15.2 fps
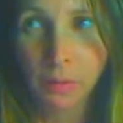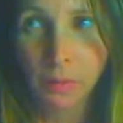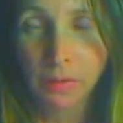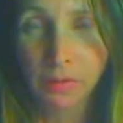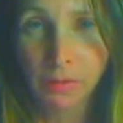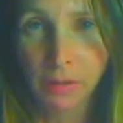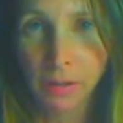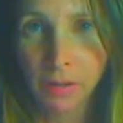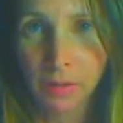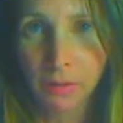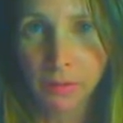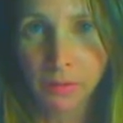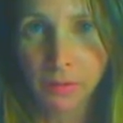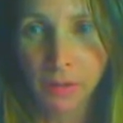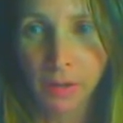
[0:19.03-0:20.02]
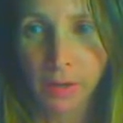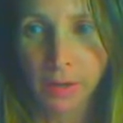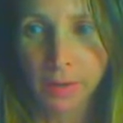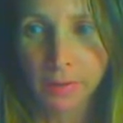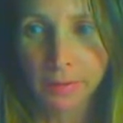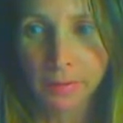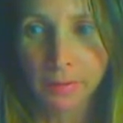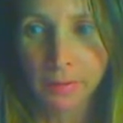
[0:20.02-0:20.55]
with cells
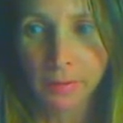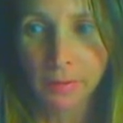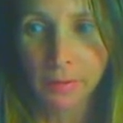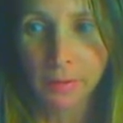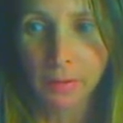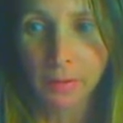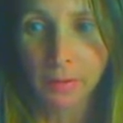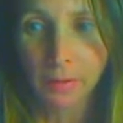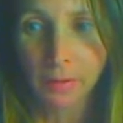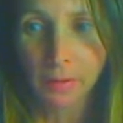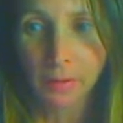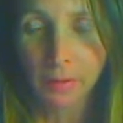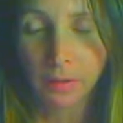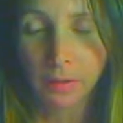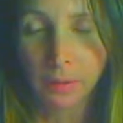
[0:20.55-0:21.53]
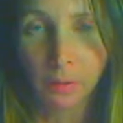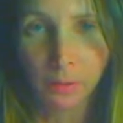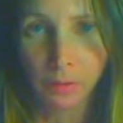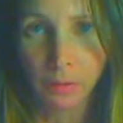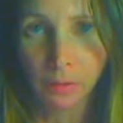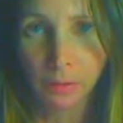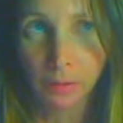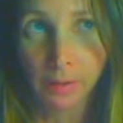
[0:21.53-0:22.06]
and it, you
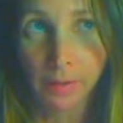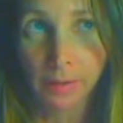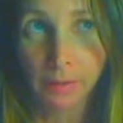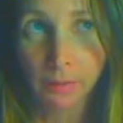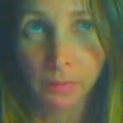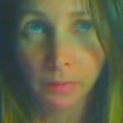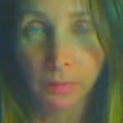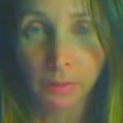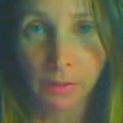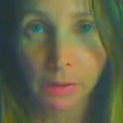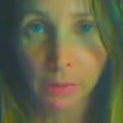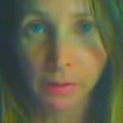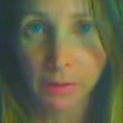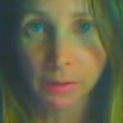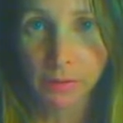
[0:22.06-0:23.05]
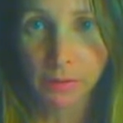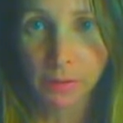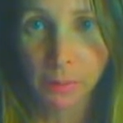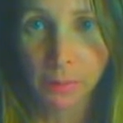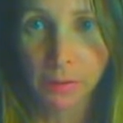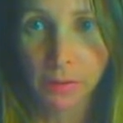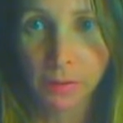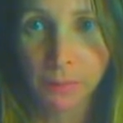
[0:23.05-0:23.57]
learn like really quick or
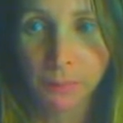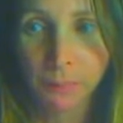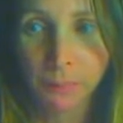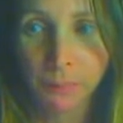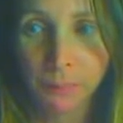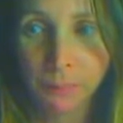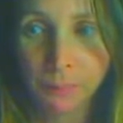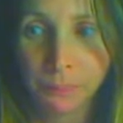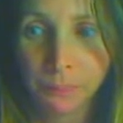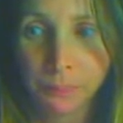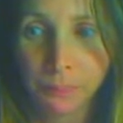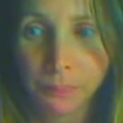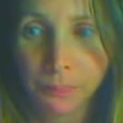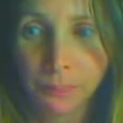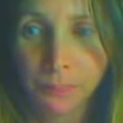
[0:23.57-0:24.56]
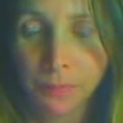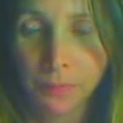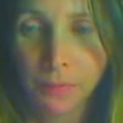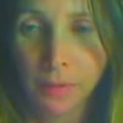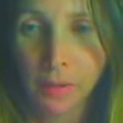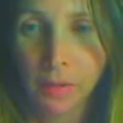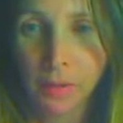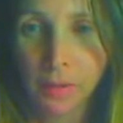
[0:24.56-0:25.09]
something.
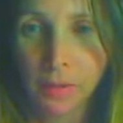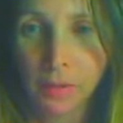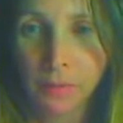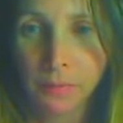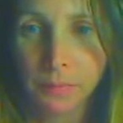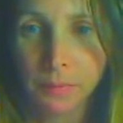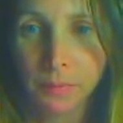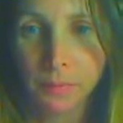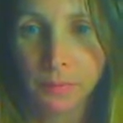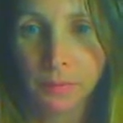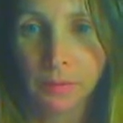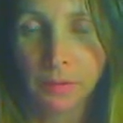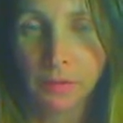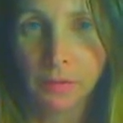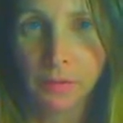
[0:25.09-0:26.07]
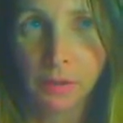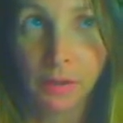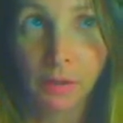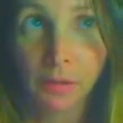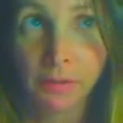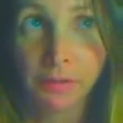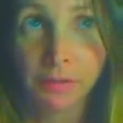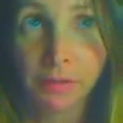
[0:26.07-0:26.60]
And then the
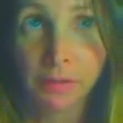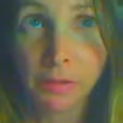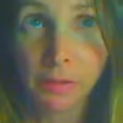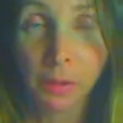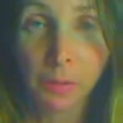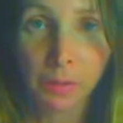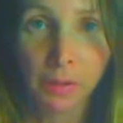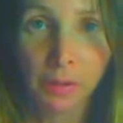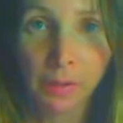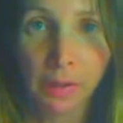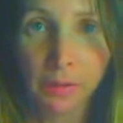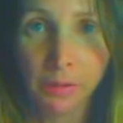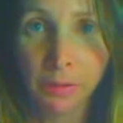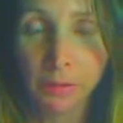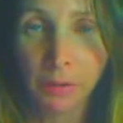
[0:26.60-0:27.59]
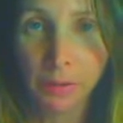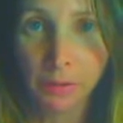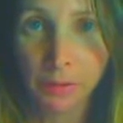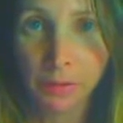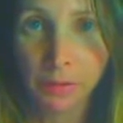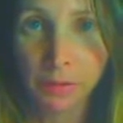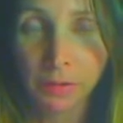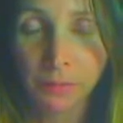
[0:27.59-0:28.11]
cells that don't connect you
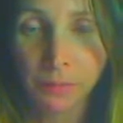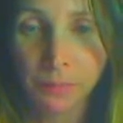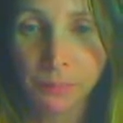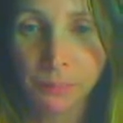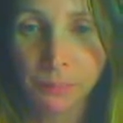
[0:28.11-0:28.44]
lose.